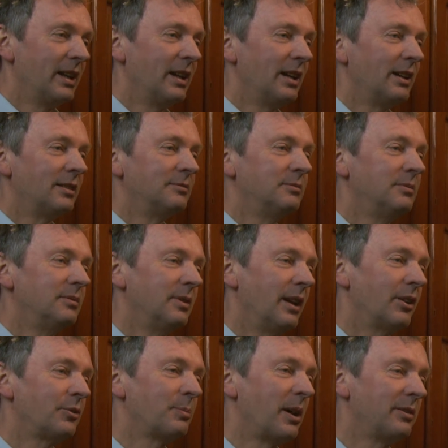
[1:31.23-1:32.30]
Um,
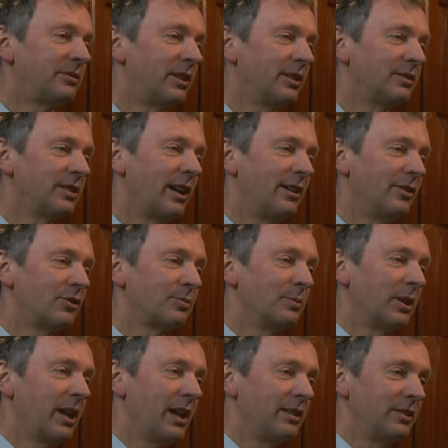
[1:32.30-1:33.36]
as my friend Terence
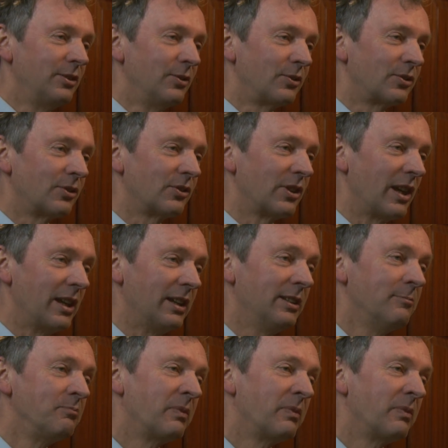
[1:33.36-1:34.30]
McKenna used to say,